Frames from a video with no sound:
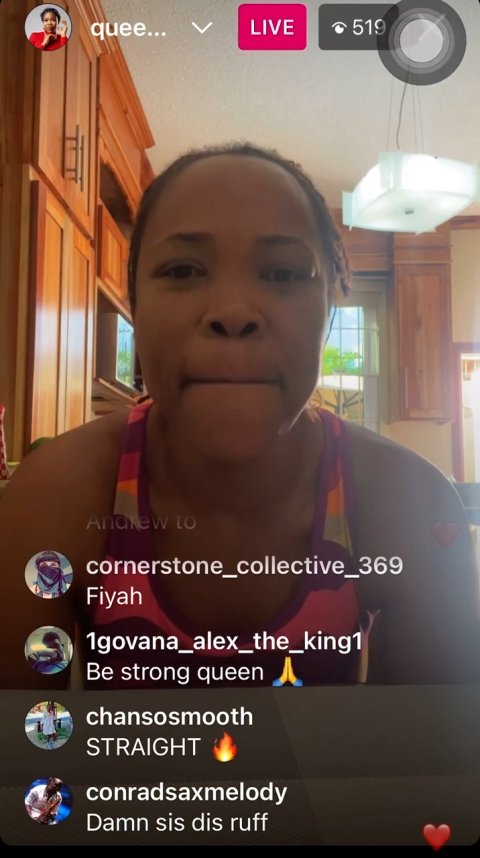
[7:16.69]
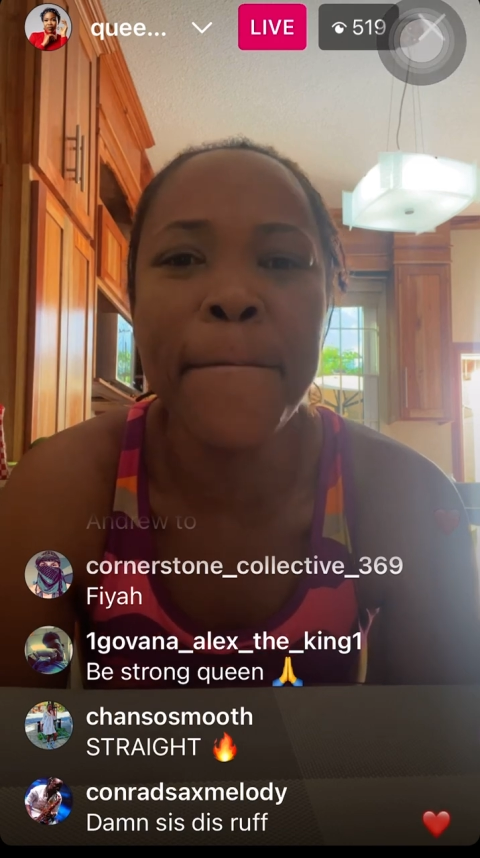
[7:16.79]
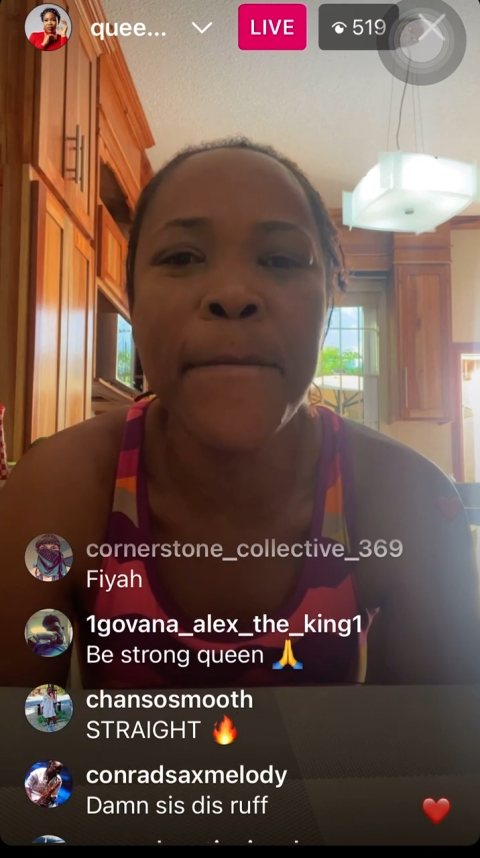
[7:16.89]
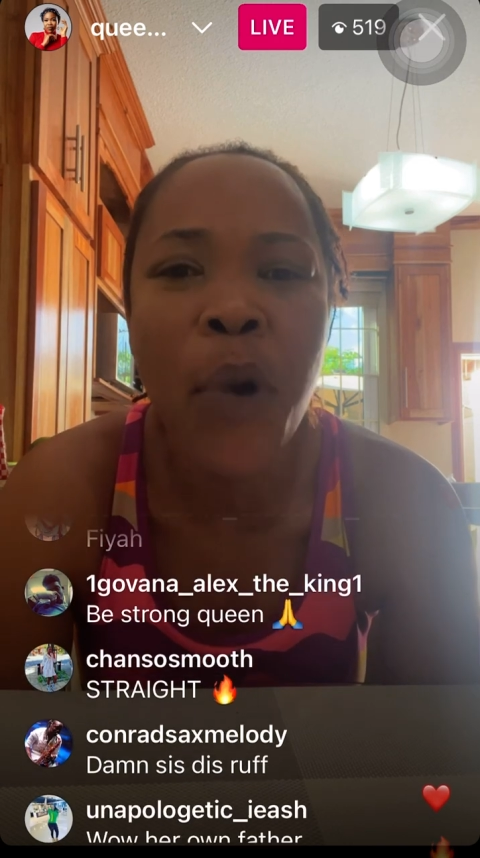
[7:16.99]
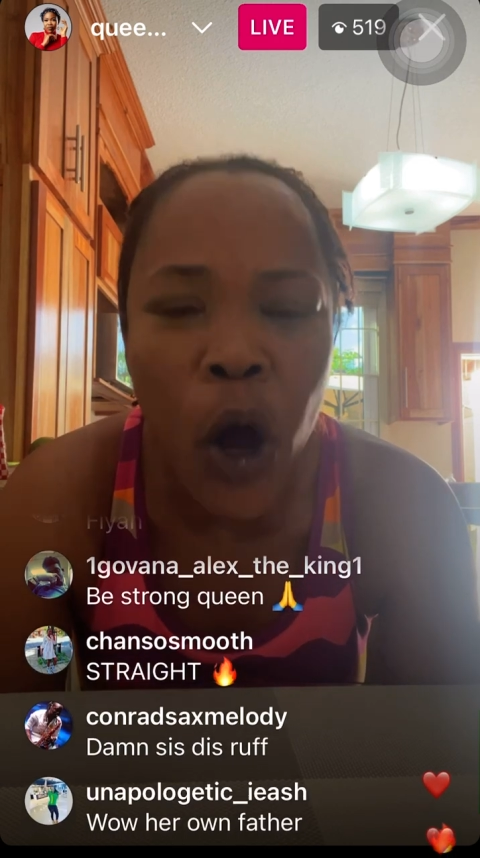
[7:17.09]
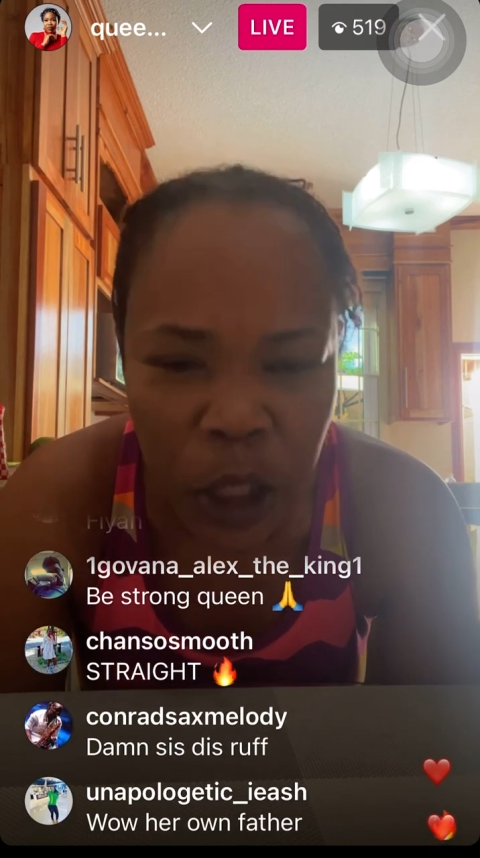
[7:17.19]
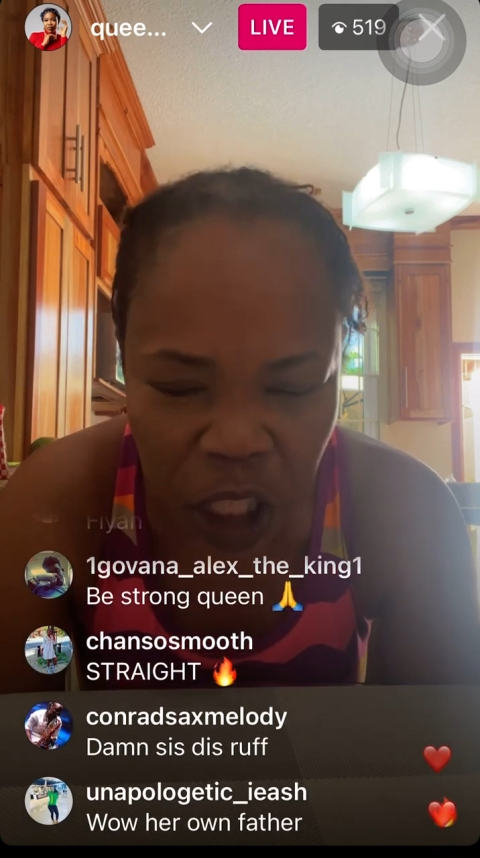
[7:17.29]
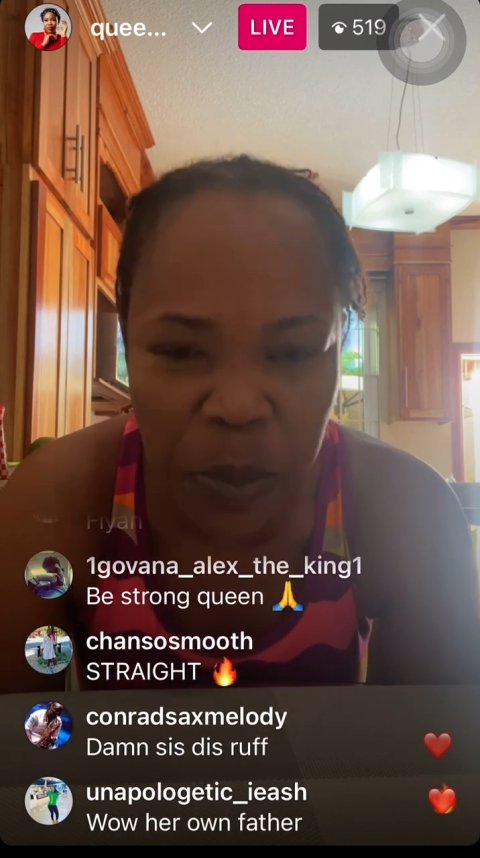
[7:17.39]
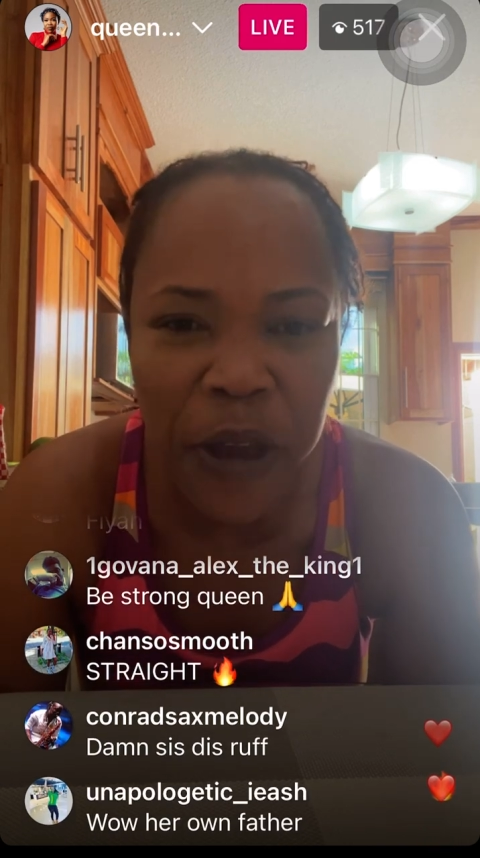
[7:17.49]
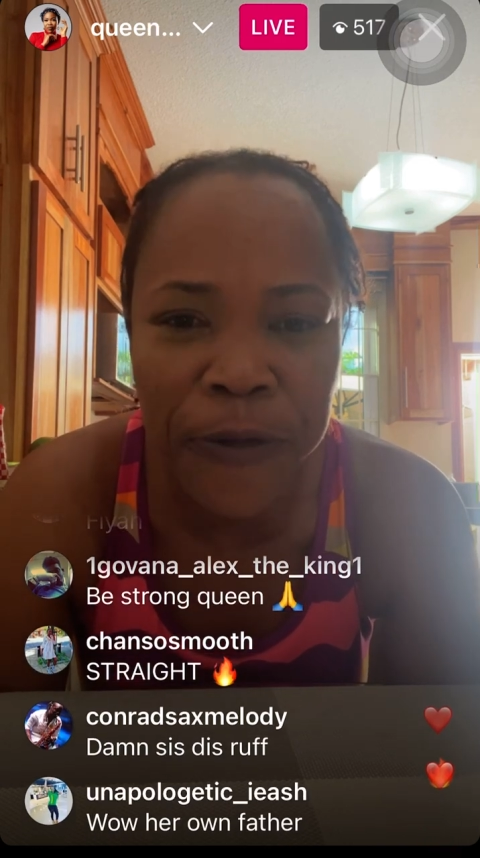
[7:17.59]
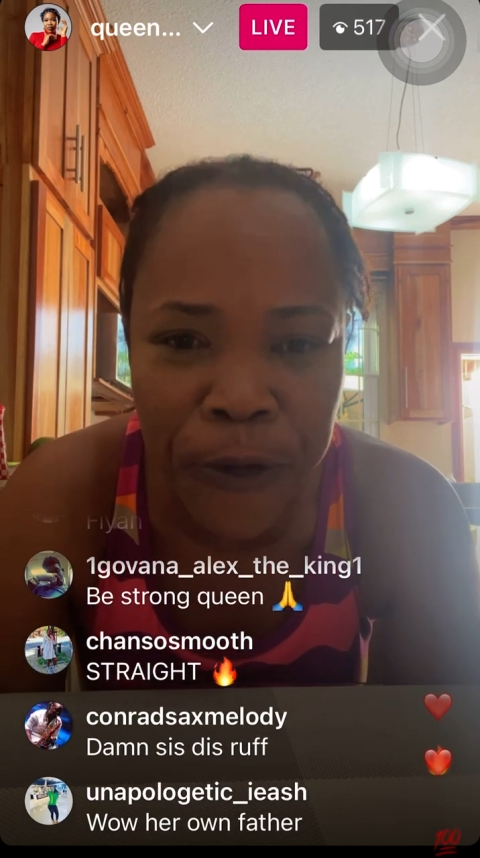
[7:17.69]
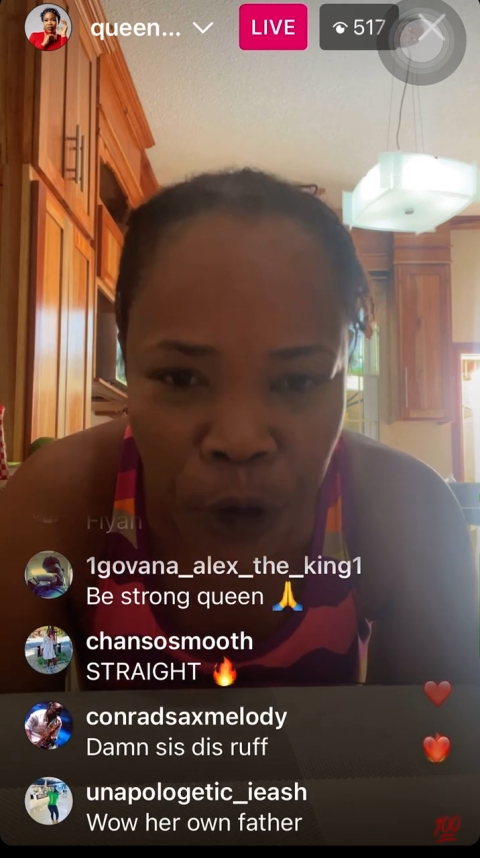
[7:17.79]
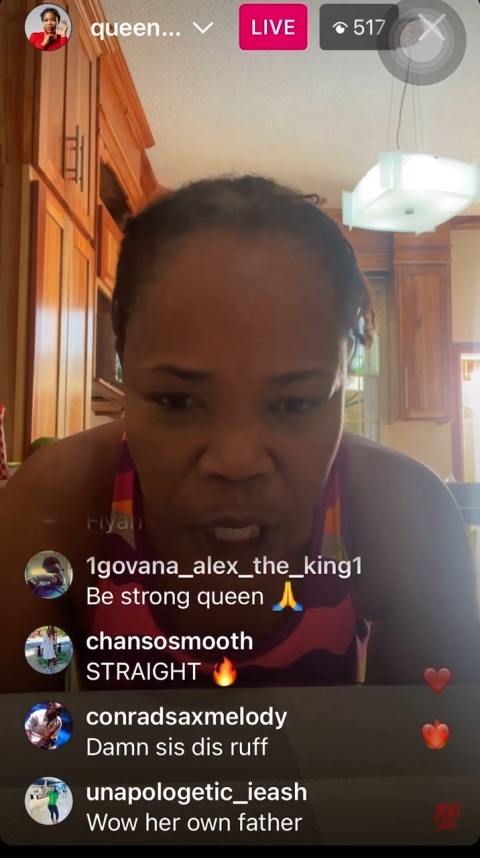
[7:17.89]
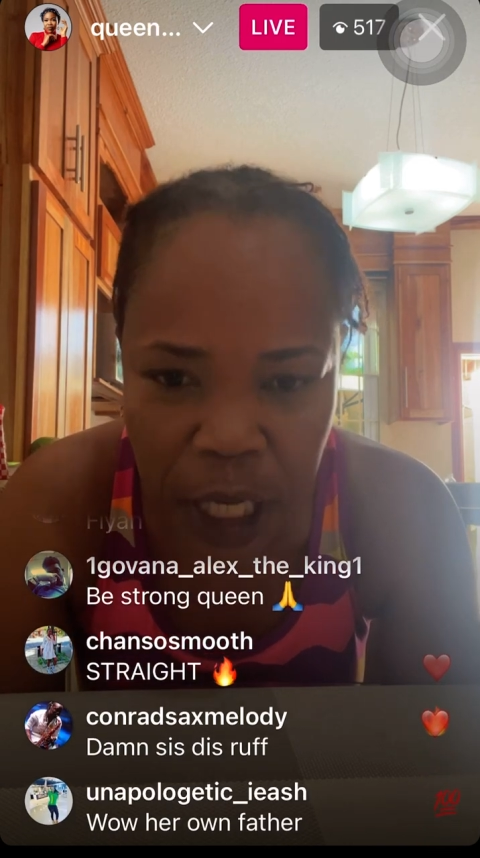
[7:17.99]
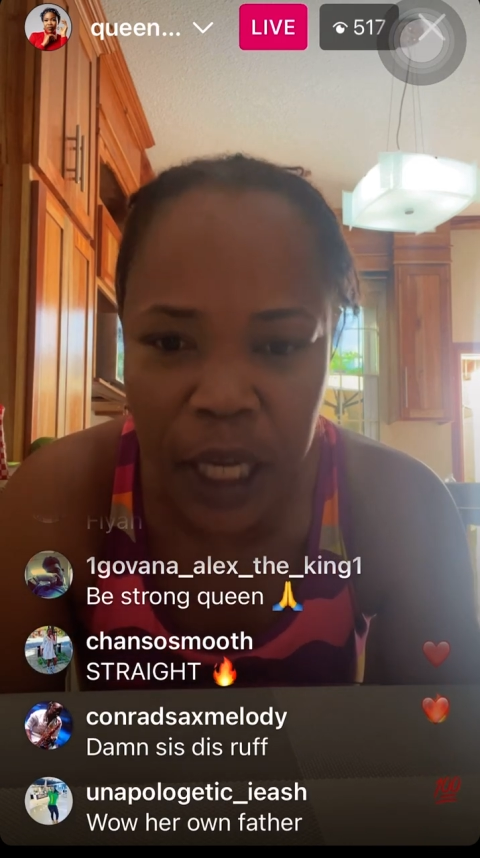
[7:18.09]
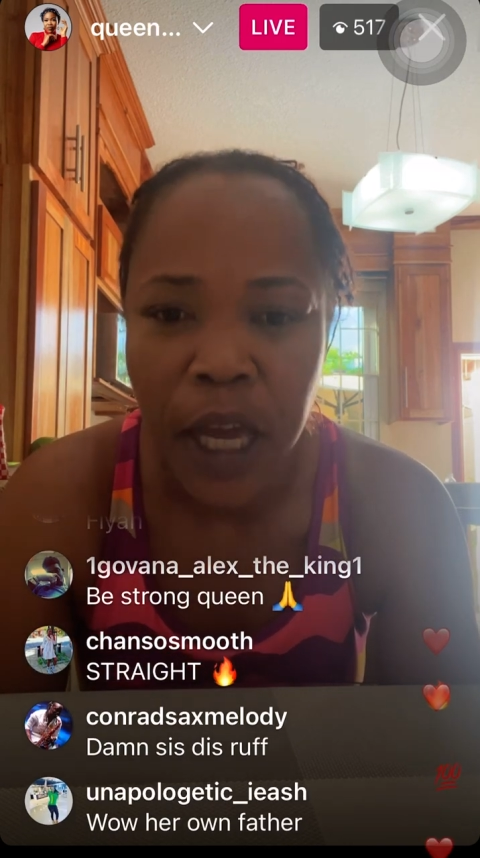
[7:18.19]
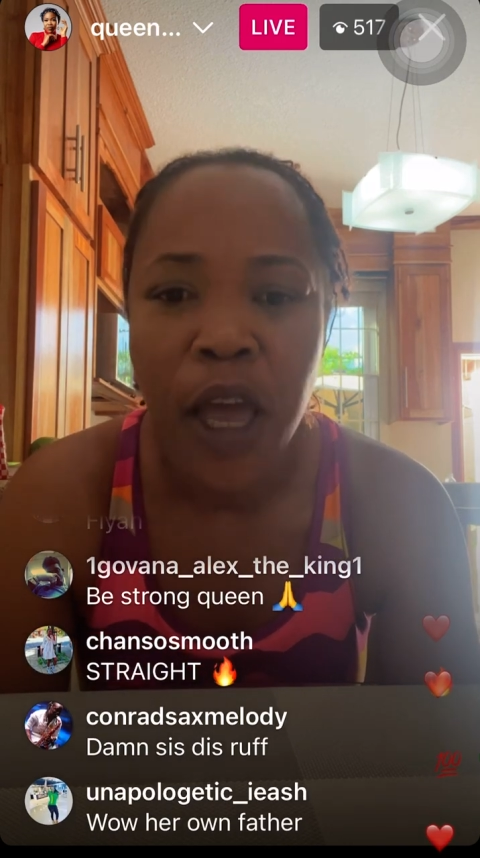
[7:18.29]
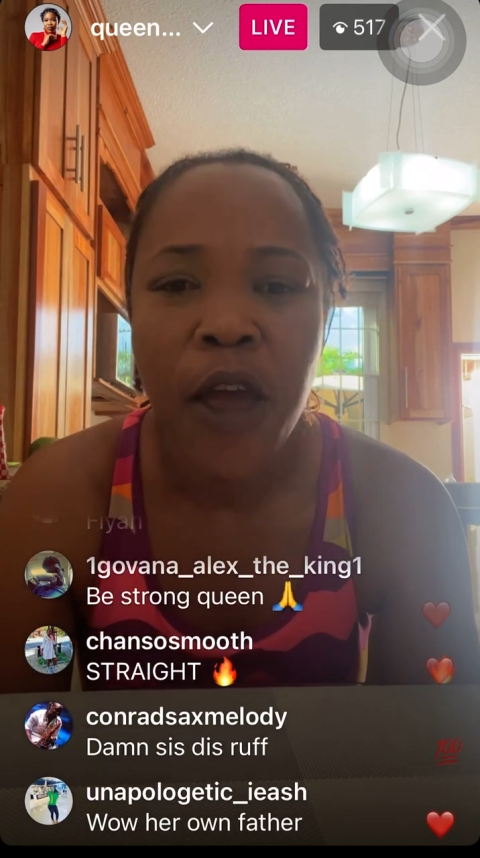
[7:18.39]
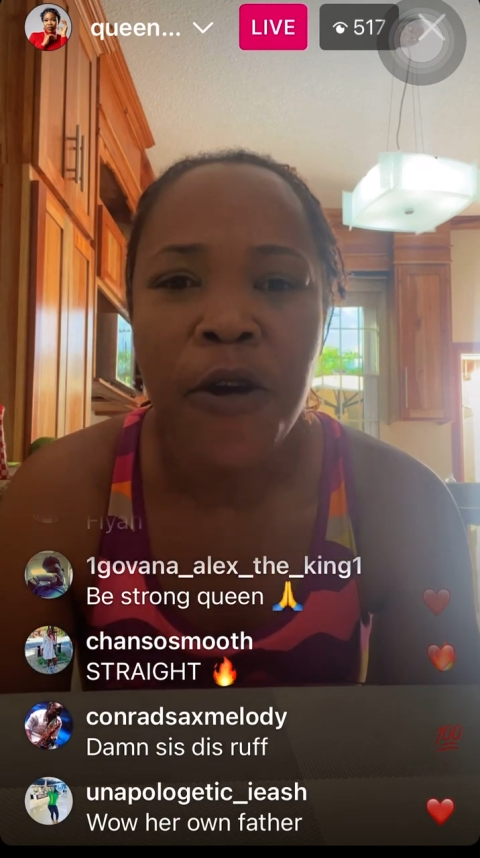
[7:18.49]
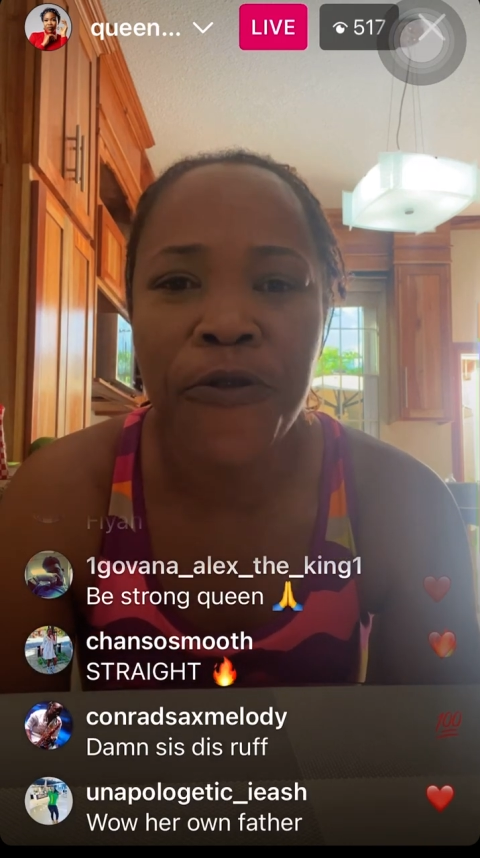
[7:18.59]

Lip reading: must be free